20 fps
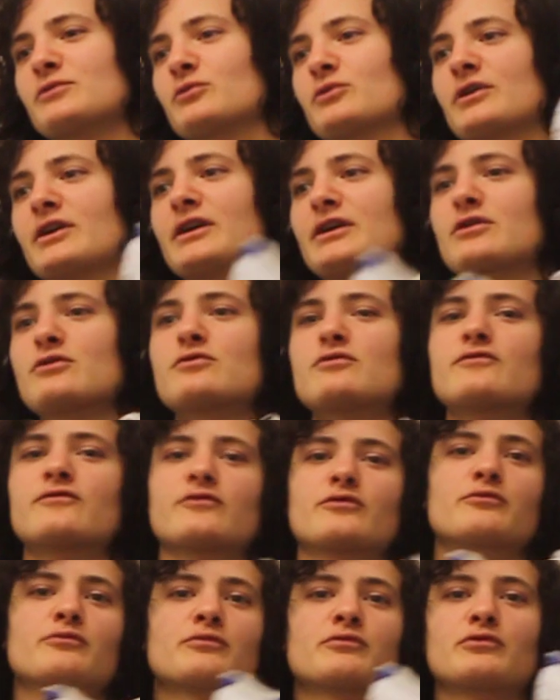when I go
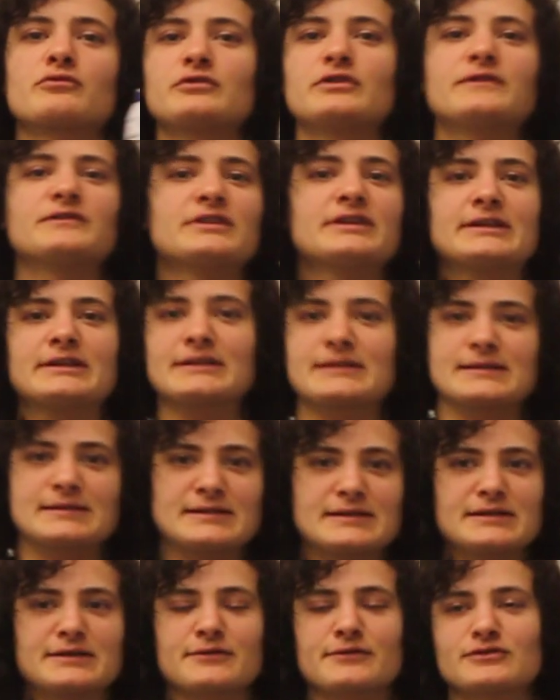from lifting in a
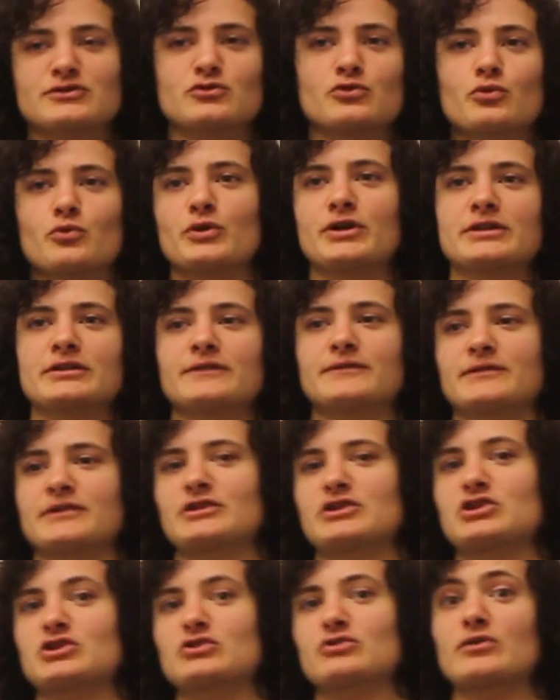sneaker to a weightlifting
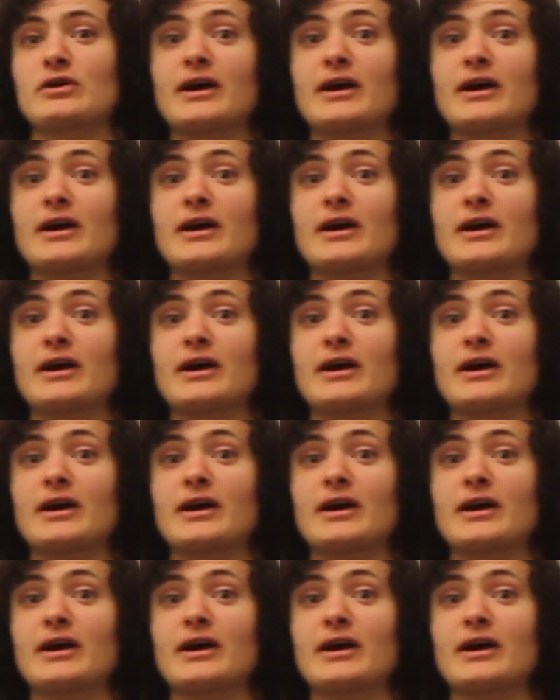shoe,